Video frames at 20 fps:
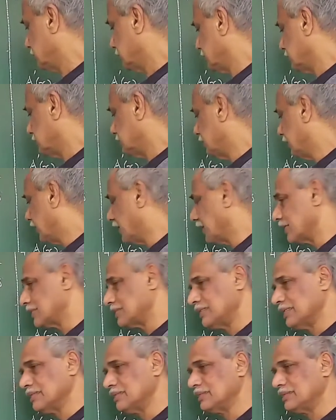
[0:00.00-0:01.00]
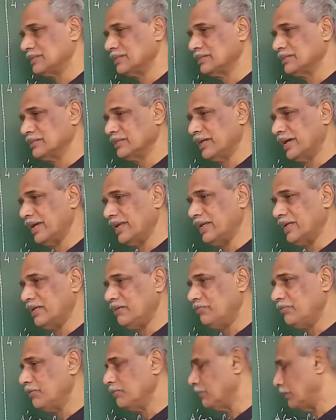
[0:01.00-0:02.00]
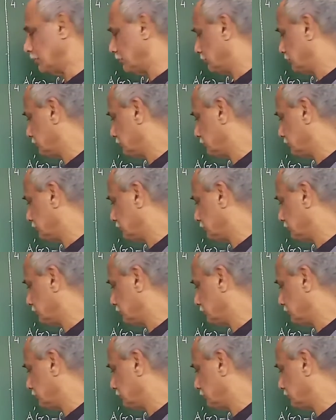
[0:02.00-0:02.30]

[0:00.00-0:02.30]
there exists an infimum